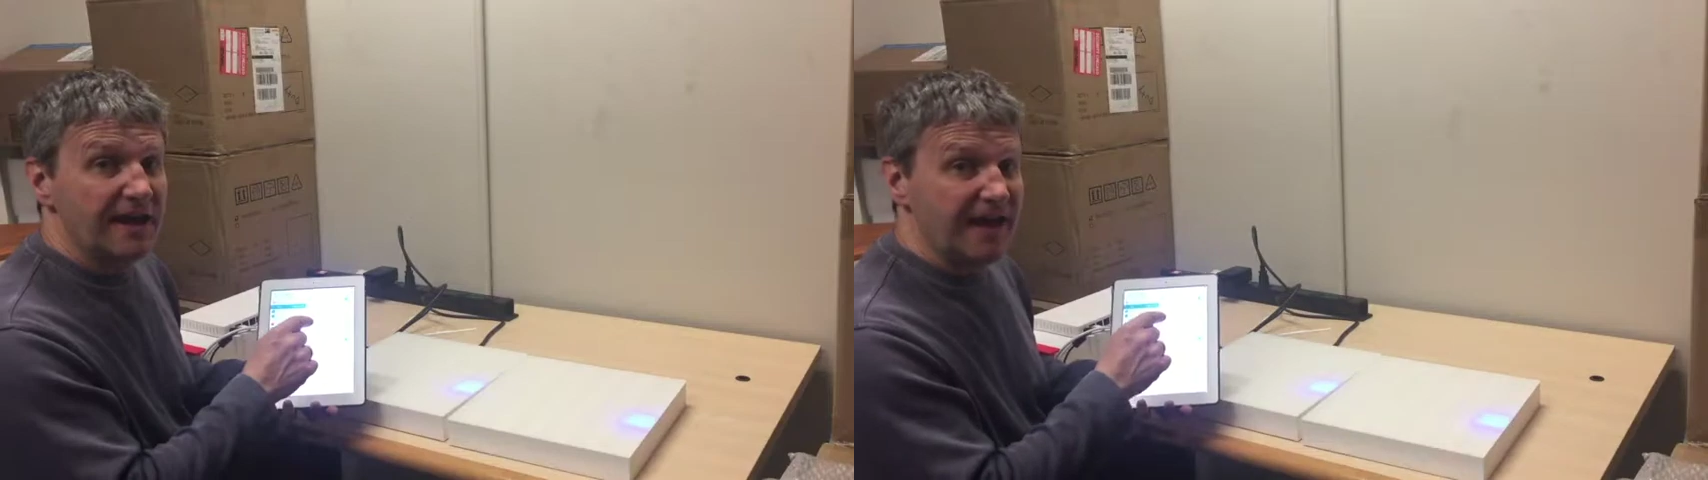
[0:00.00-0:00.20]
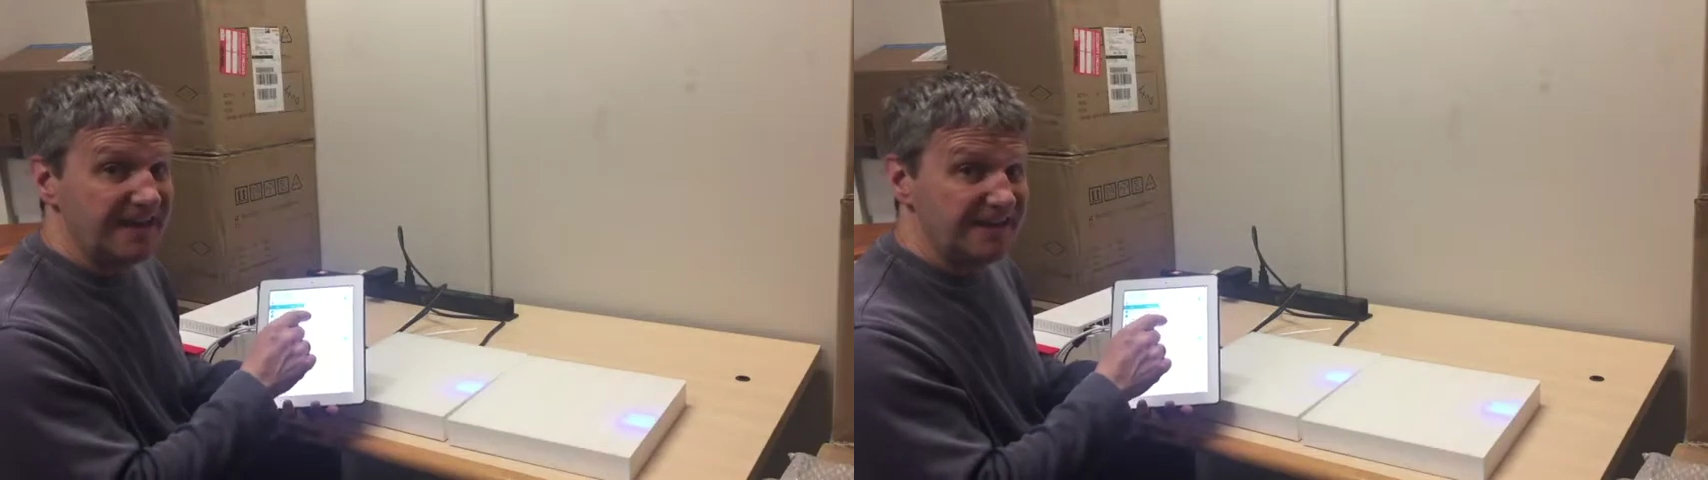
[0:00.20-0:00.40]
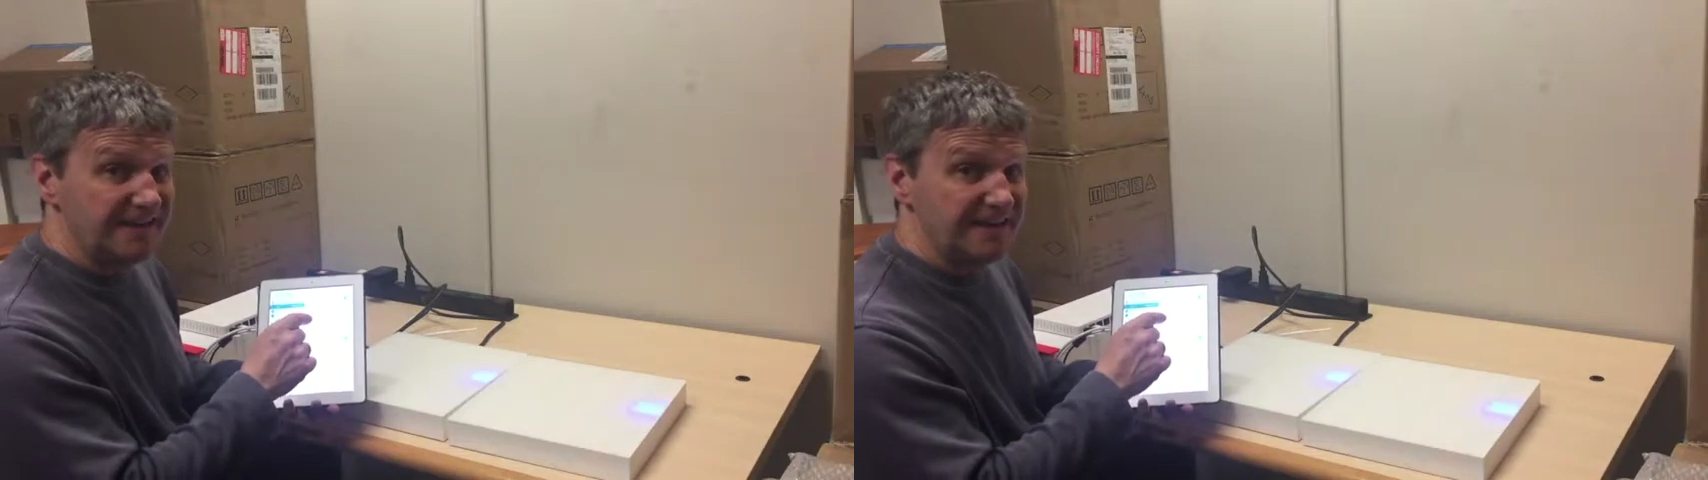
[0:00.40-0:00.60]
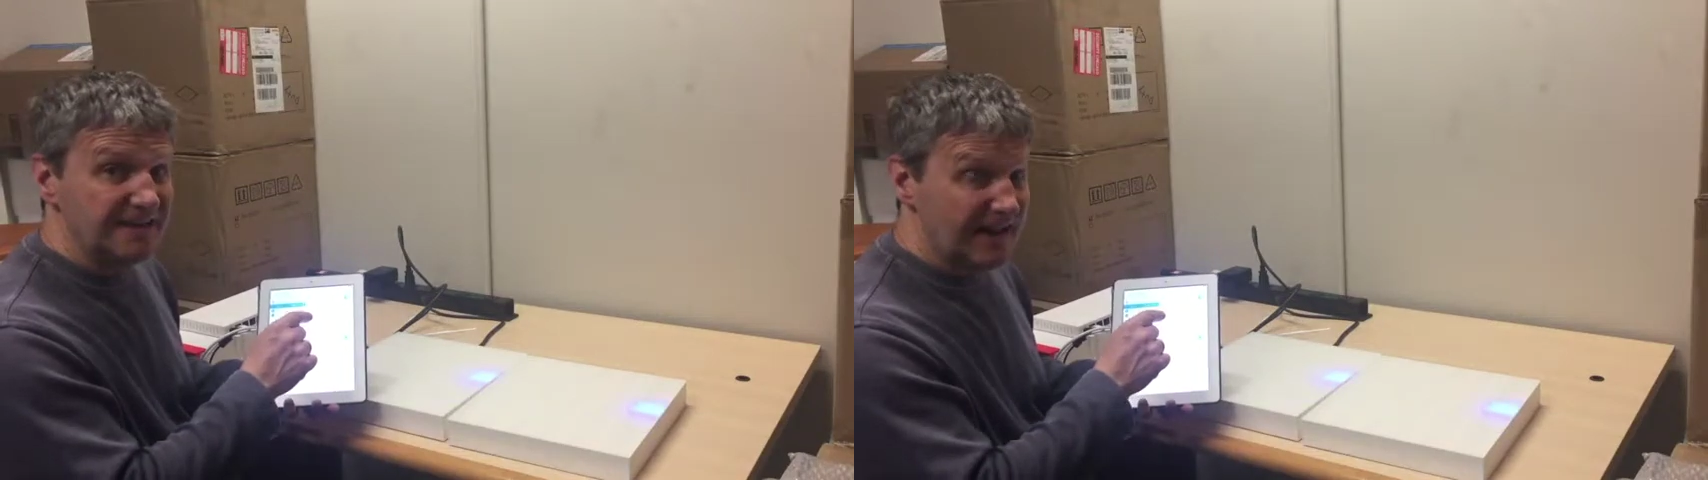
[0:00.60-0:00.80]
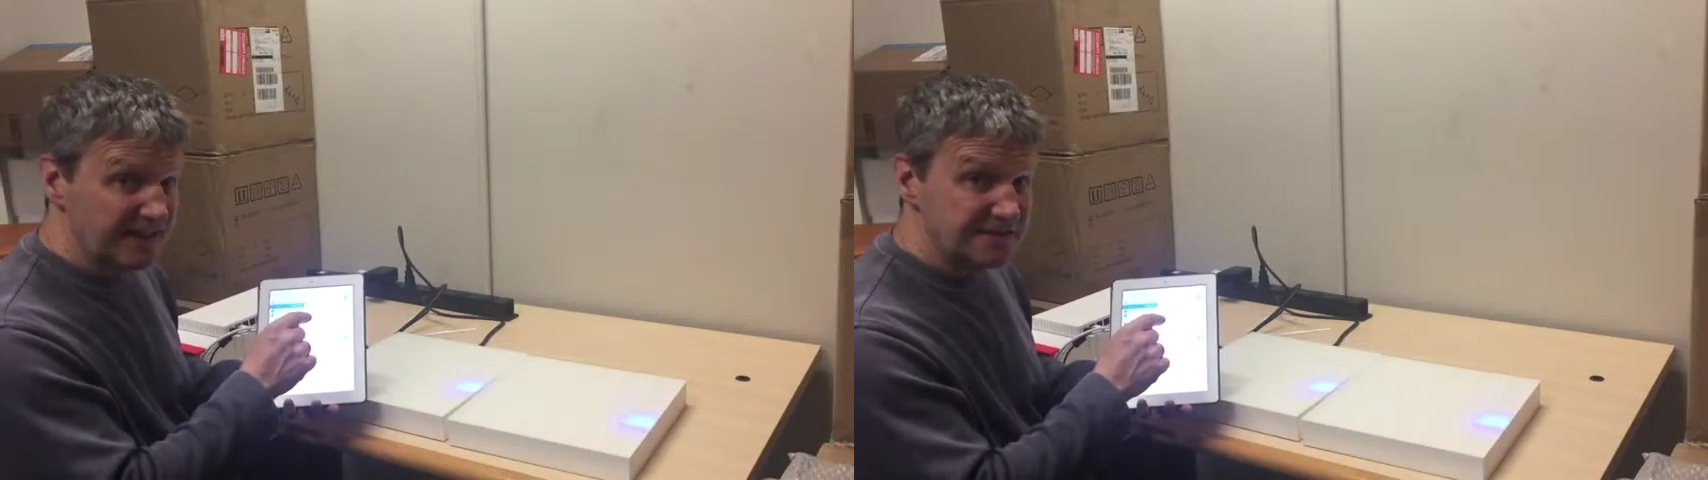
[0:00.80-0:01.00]
LED
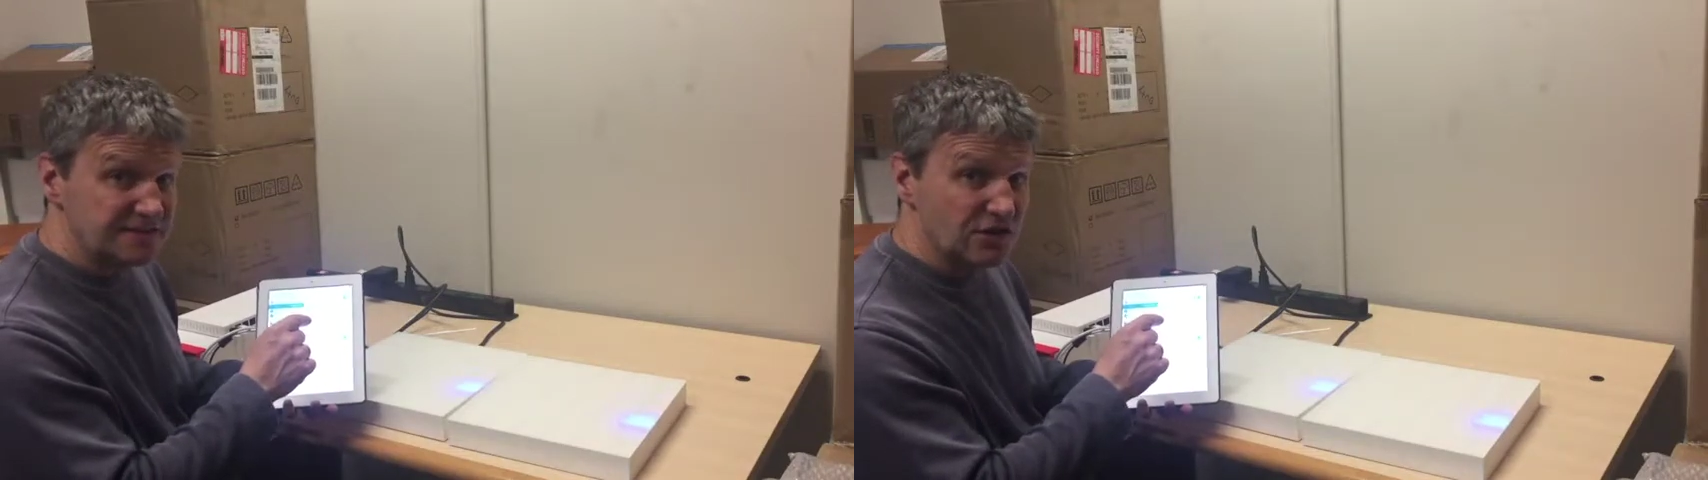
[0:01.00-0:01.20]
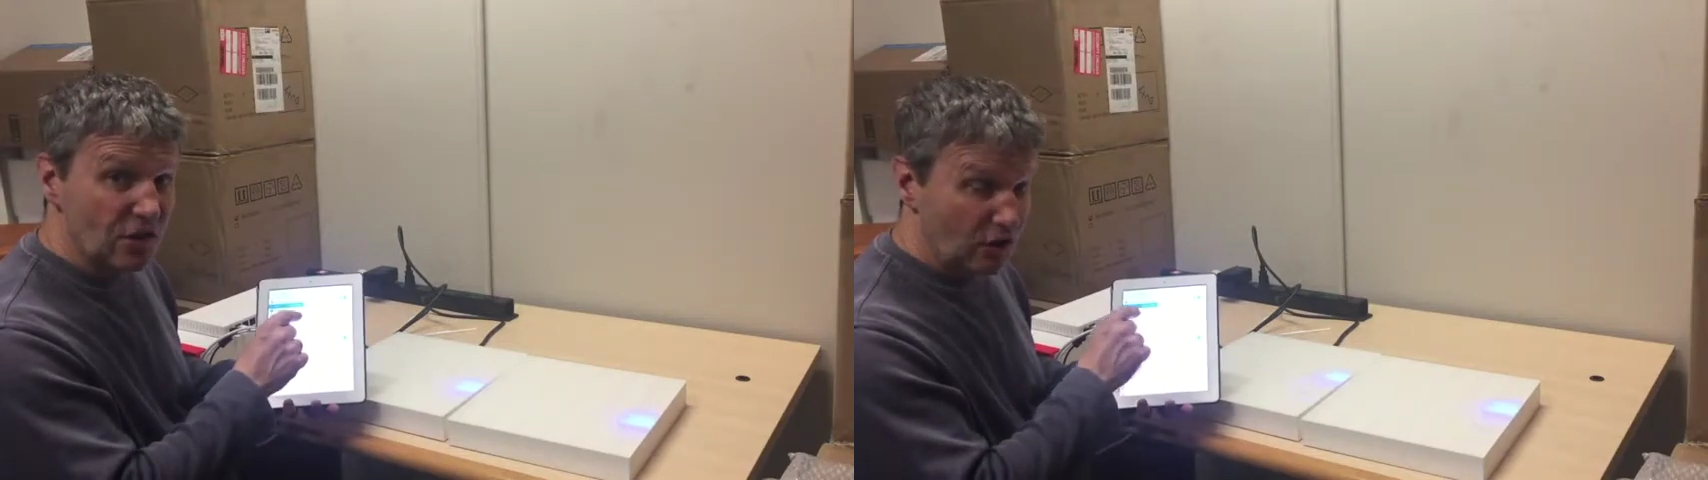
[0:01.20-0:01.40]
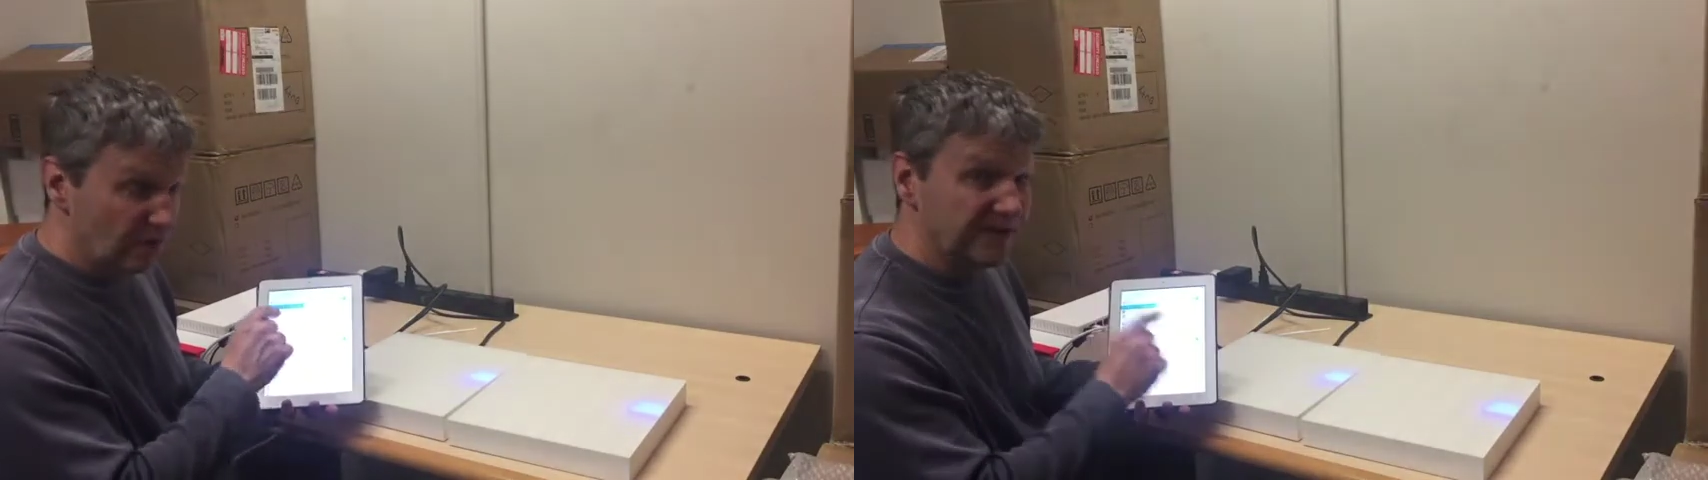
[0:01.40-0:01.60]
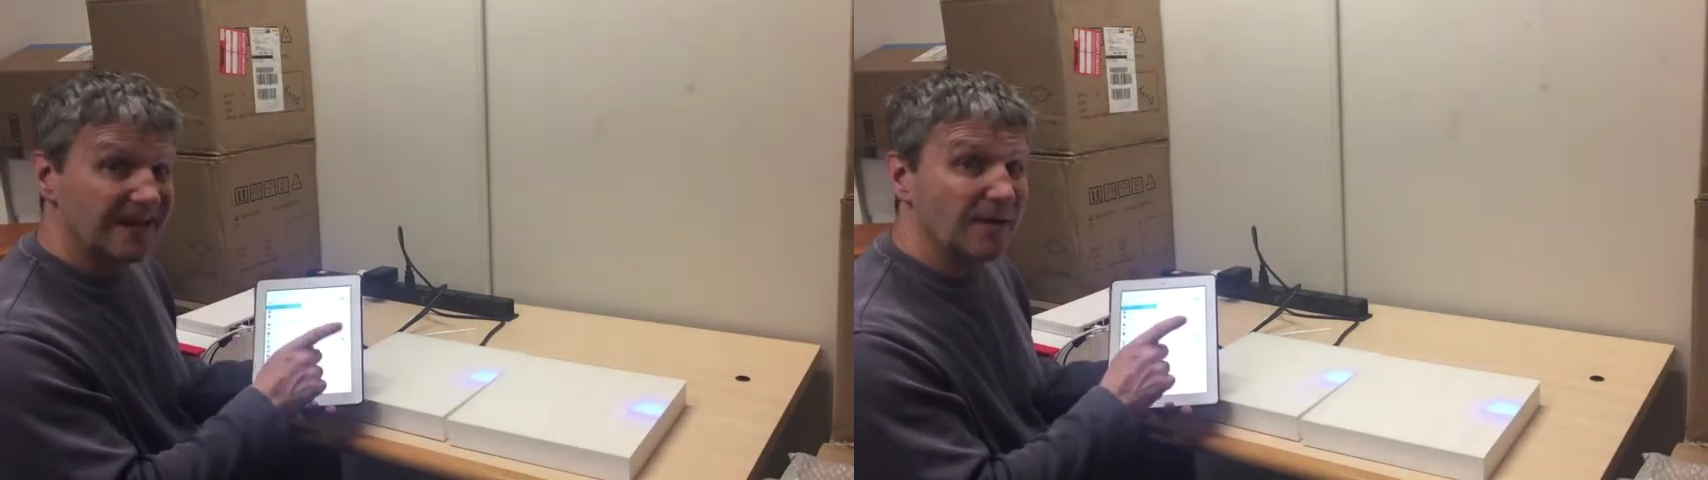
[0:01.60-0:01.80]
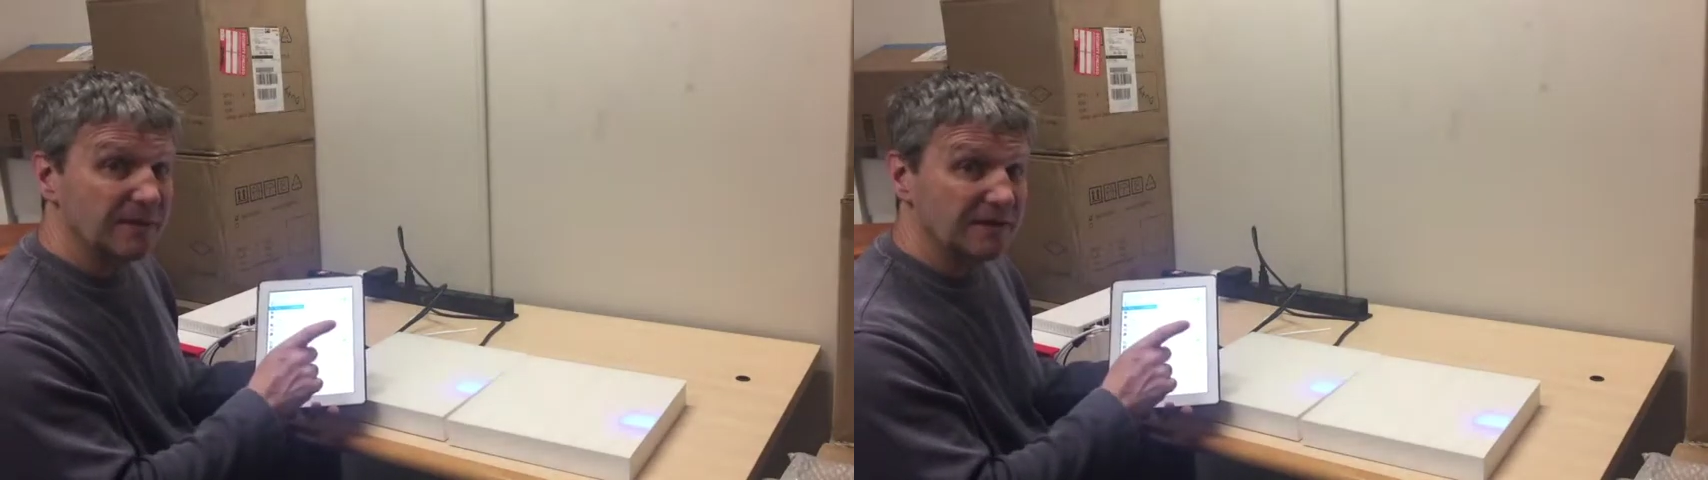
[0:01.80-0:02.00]
lights all in
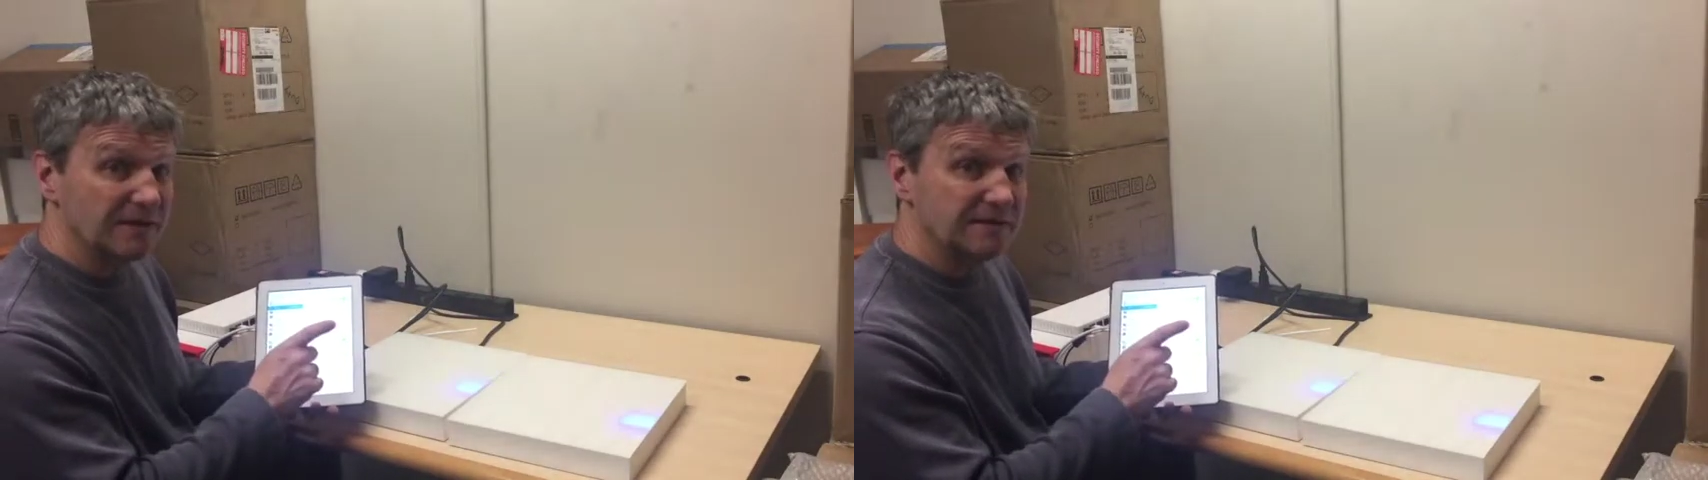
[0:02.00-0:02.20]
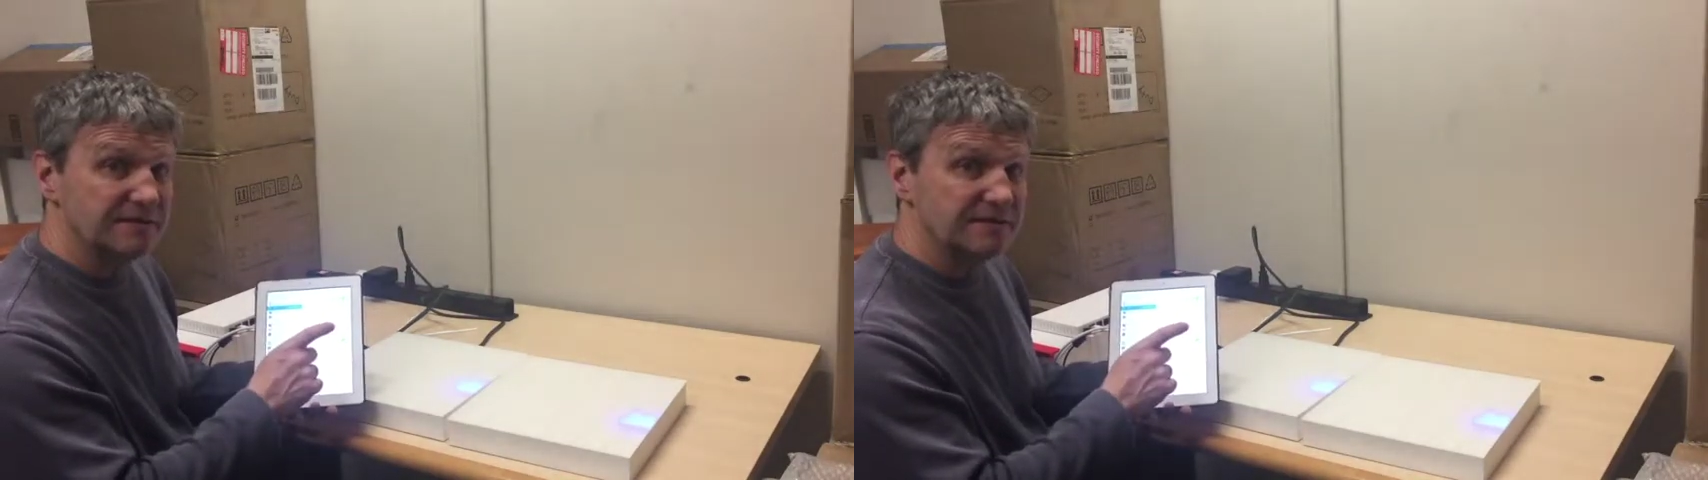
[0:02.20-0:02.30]
capital.